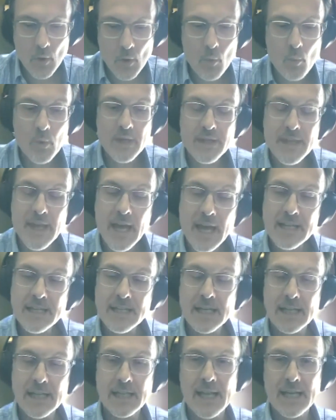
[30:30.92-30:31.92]
We then
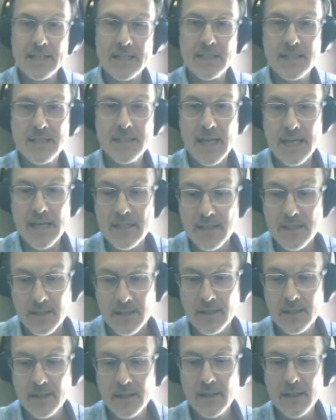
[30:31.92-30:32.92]
collect
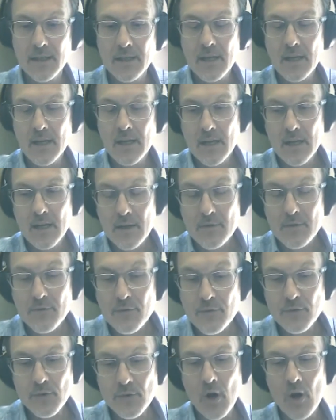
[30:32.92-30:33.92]
data
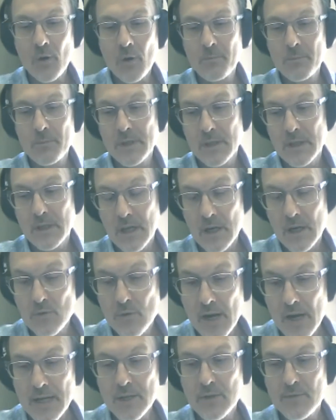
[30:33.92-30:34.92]
from a
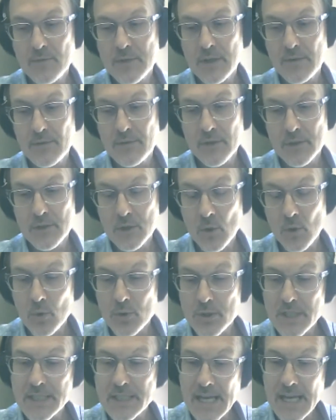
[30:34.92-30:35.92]
range of different
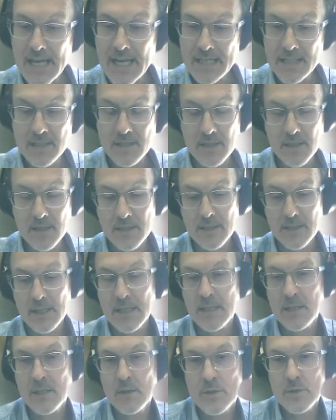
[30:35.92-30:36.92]
sources
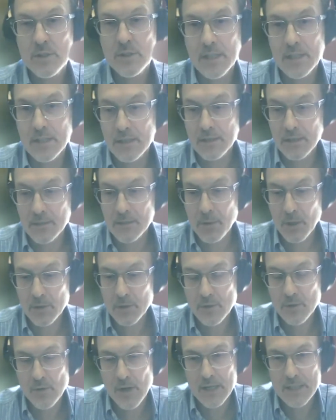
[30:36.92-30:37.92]
internally using a
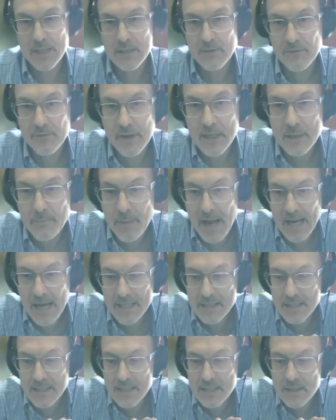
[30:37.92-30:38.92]
multi-rater
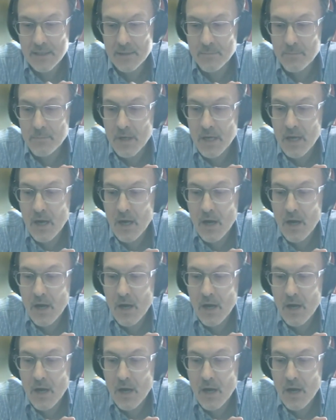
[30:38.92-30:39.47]
feedback system,